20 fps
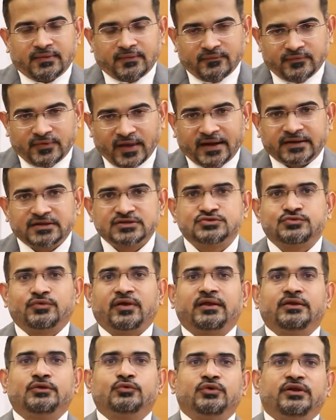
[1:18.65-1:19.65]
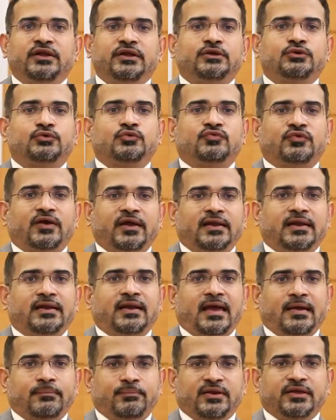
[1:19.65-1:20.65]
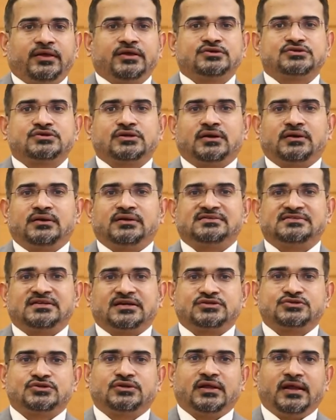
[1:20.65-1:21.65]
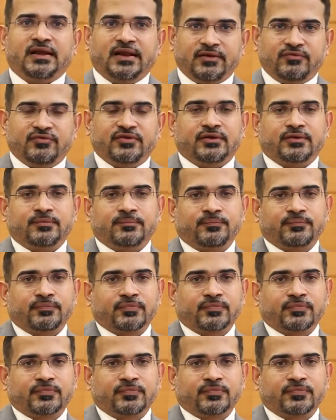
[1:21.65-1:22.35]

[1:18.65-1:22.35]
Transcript: That is when you need to file an application under Section 11